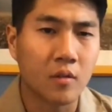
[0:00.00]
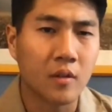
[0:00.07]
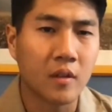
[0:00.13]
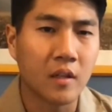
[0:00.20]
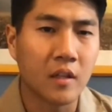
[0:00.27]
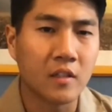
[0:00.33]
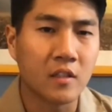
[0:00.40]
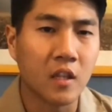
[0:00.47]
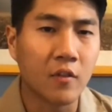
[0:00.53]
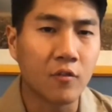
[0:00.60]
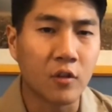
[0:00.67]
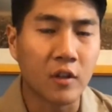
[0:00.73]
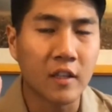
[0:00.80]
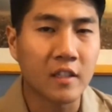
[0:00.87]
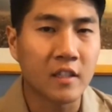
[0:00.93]
Is love
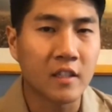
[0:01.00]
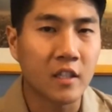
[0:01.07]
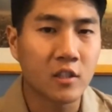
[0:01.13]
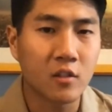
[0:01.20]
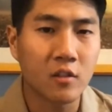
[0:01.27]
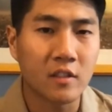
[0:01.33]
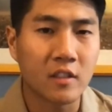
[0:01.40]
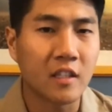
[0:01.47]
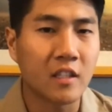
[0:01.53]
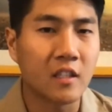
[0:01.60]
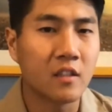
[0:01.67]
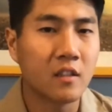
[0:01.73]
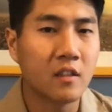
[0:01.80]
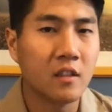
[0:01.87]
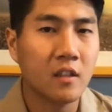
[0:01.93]
really intentional? Isn't
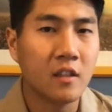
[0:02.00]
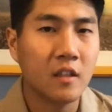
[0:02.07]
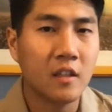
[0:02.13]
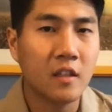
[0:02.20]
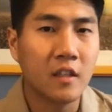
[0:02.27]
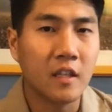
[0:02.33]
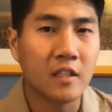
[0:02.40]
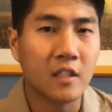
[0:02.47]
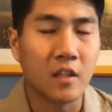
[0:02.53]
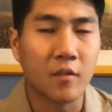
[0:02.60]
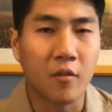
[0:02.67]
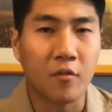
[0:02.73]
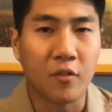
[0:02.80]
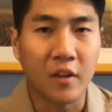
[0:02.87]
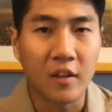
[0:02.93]
love
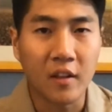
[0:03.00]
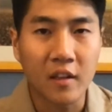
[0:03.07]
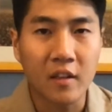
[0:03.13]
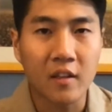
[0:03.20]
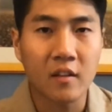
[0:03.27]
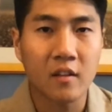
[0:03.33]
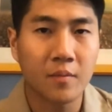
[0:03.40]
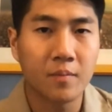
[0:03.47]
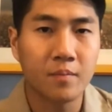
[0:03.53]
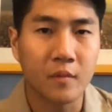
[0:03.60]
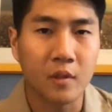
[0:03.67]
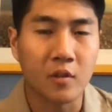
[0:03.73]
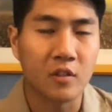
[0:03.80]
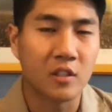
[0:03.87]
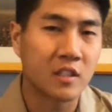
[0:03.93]
a feeling?
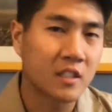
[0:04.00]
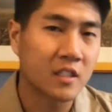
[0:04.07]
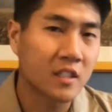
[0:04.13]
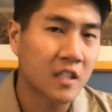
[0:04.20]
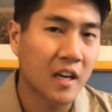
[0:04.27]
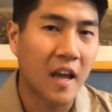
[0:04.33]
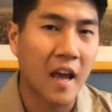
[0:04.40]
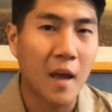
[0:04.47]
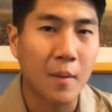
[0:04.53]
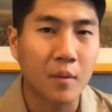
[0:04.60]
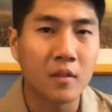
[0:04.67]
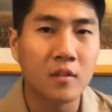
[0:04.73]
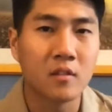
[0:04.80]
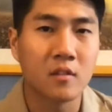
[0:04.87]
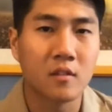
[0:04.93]
It just kind of
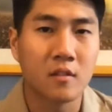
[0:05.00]
happens.